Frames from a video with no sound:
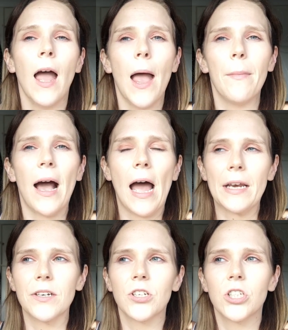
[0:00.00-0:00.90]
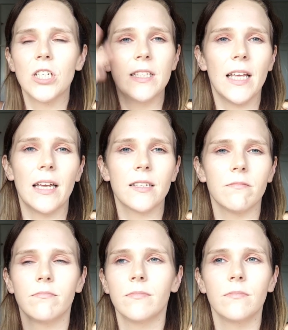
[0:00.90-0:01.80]
and she said
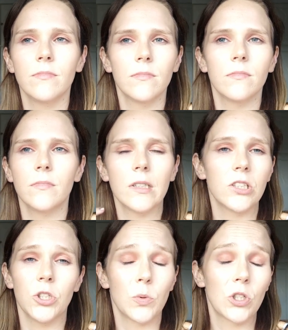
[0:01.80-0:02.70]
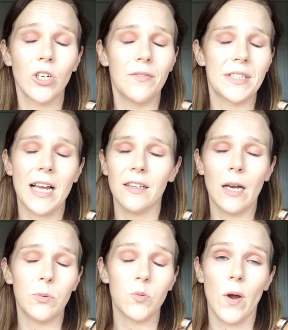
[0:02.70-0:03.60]
she couldn't even tell
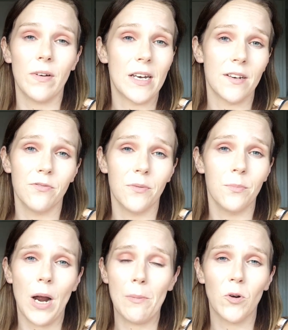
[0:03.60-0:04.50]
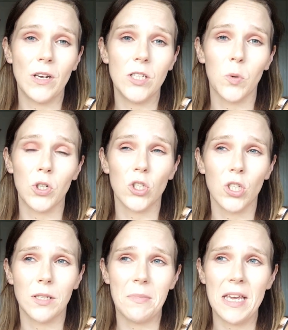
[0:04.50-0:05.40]
that I was wearing a different primer on each one.
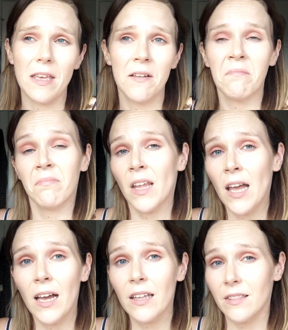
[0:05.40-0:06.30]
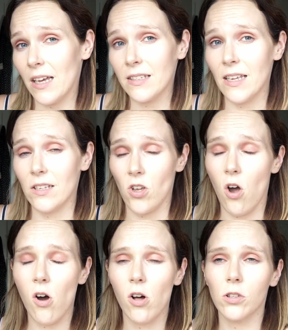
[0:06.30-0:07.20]
So to me, that says
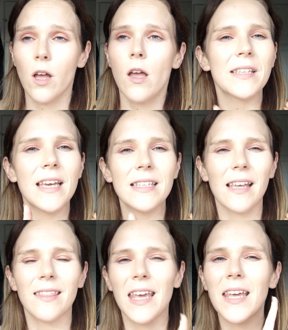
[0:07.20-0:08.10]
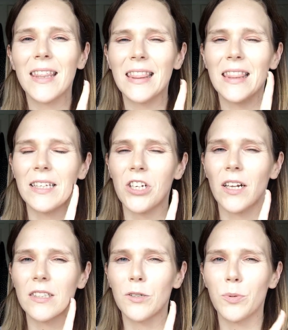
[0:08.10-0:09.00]
all. Says I think the
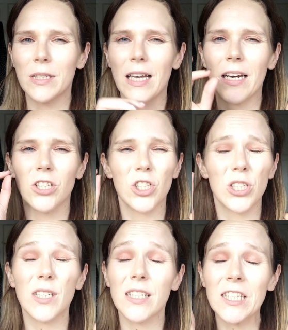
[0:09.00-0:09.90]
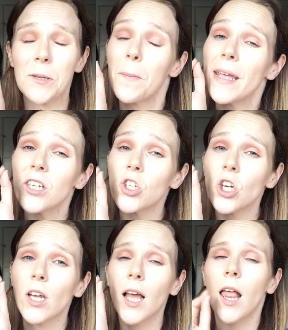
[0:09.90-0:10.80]
Charlotte Tilbury side is just a
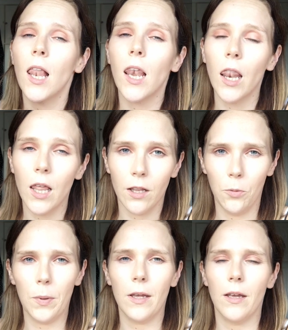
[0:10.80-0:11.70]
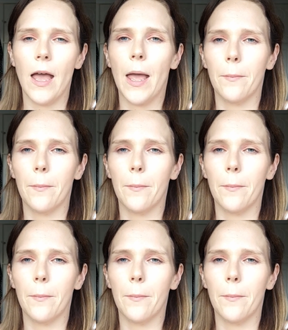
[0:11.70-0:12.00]
smidge, little bit